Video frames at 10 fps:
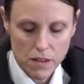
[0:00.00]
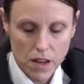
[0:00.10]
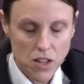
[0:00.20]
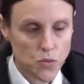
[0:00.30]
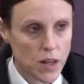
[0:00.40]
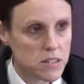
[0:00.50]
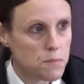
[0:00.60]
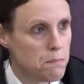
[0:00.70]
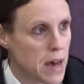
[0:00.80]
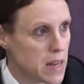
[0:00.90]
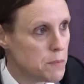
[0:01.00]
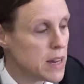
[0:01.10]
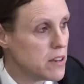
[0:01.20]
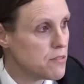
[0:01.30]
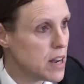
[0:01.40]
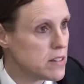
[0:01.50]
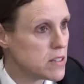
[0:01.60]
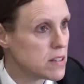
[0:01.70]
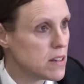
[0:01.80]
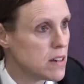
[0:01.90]
as well as many, many
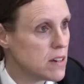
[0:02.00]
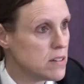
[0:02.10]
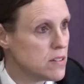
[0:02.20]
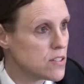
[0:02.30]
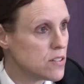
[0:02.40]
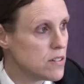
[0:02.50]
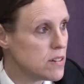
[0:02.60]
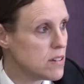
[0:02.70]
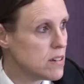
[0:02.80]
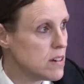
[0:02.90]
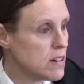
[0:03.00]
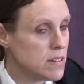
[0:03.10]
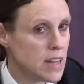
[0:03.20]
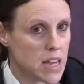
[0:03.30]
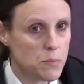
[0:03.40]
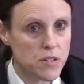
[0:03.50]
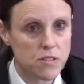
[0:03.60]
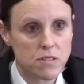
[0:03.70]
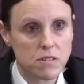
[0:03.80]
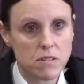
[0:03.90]
friends and
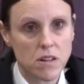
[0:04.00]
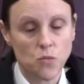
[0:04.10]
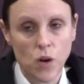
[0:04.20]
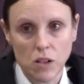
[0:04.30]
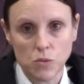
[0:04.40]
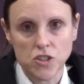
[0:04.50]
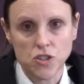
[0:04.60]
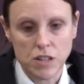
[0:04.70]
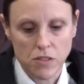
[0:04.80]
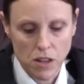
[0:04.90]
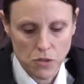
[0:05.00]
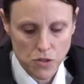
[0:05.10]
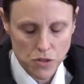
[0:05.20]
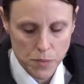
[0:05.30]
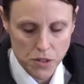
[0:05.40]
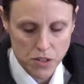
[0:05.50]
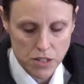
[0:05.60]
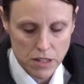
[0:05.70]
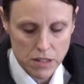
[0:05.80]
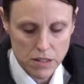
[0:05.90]
neighbours and well-wishers in the local
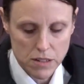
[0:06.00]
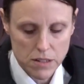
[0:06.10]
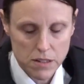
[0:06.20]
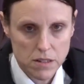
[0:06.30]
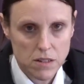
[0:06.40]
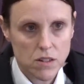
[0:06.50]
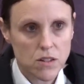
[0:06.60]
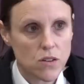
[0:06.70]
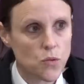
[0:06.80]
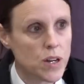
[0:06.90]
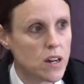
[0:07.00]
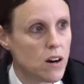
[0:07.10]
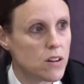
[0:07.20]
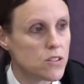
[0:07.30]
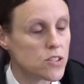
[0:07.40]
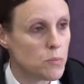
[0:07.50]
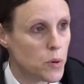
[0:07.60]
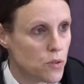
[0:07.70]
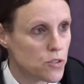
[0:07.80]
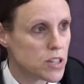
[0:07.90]
community. We are
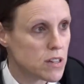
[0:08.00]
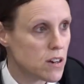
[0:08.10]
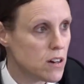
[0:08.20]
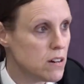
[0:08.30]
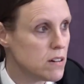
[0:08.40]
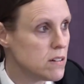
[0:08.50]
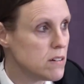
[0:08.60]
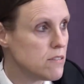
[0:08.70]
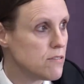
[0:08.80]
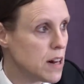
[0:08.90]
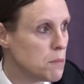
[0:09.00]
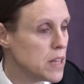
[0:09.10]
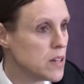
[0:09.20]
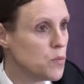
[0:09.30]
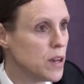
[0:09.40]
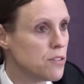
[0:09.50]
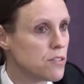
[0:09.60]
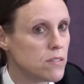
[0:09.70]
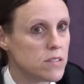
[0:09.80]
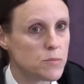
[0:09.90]
supporting her family
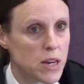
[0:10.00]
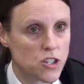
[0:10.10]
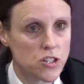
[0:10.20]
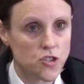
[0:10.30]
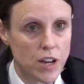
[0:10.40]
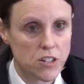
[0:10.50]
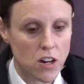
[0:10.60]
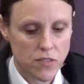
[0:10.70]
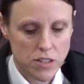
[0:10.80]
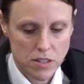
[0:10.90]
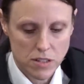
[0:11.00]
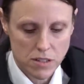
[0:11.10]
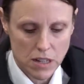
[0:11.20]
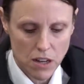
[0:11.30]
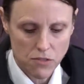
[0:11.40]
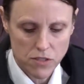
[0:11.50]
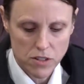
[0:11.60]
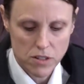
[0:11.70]
with specially trained officers and staff.